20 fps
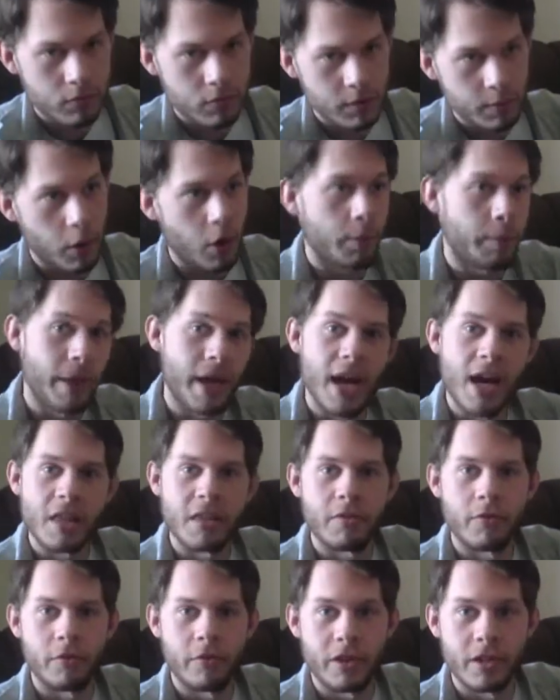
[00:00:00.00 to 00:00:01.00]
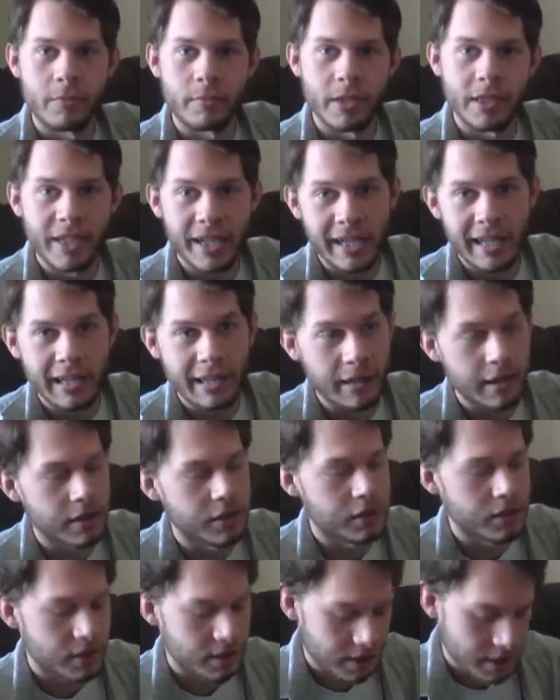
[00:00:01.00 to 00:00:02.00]
Smart path for them to take, I
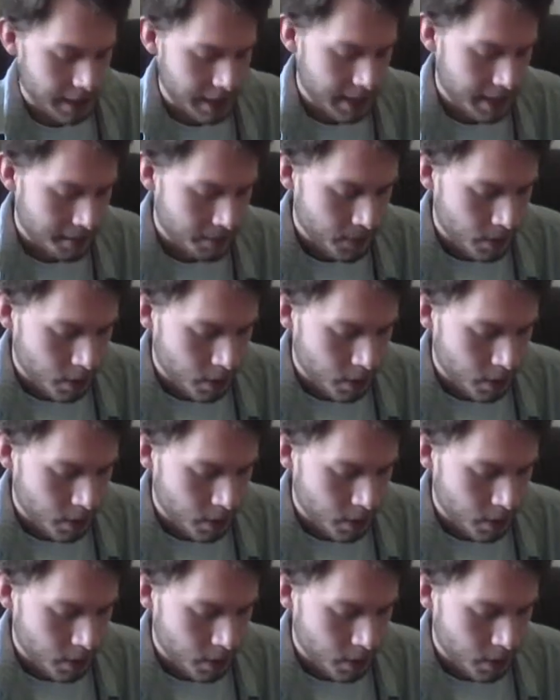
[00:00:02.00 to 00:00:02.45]
should say.